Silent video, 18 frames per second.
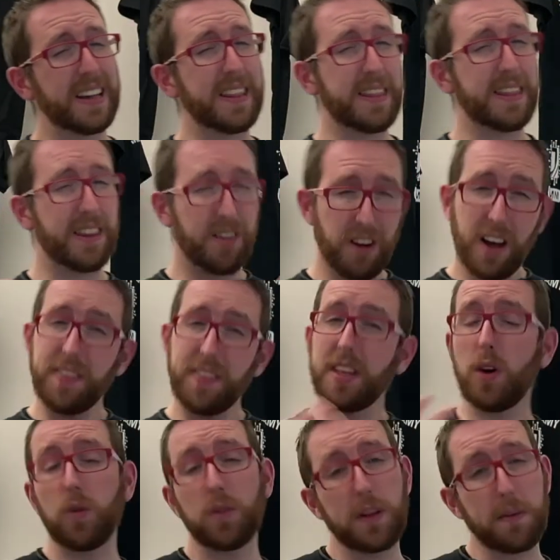they're
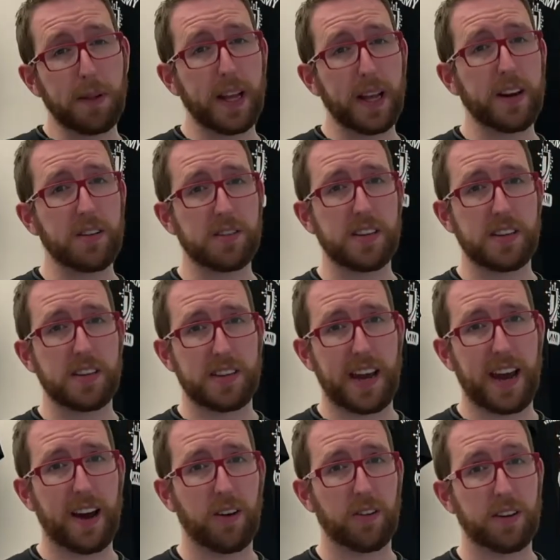not the only players in
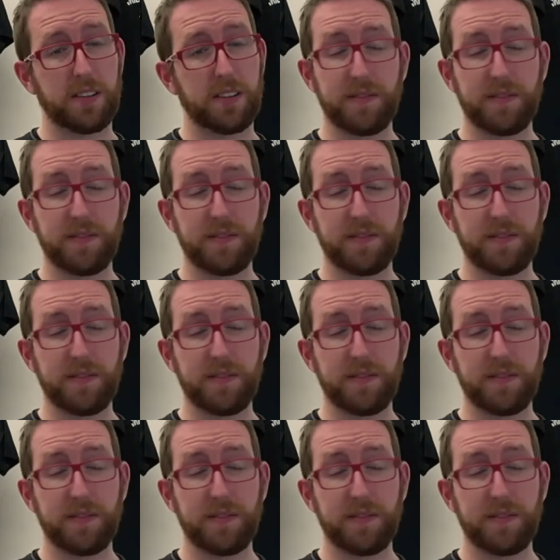town.